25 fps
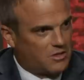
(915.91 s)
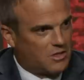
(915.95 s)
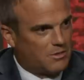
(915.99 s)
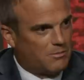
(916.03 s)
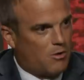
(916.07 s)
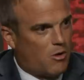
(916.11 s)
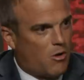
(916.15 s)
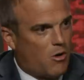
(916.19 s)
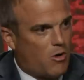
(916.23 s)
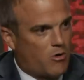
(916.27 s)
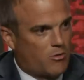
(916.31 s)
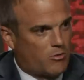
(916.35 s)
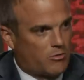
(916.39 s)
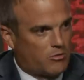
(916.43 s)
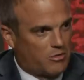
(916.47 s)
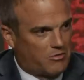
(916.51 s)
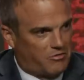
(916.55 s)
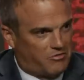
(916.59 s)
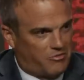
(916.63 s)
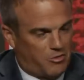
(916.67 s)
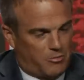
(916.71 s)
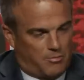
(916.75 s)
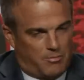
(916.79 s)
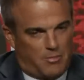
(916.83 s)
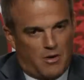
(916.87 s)
them hard on the
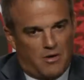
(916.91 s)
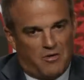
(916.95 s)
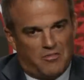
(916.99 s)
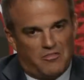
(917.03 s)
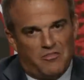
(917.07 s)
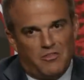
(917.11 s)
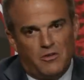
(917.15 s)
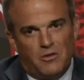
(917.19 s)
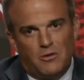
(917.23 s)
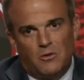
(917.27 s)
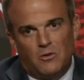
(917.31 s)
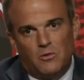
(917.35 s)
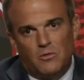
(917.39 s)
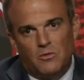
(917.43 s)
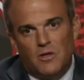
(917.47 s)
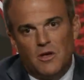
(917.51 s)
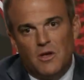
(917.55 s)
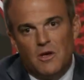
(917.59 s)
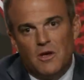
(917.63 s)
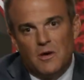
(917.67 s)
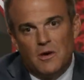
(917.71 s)
football field,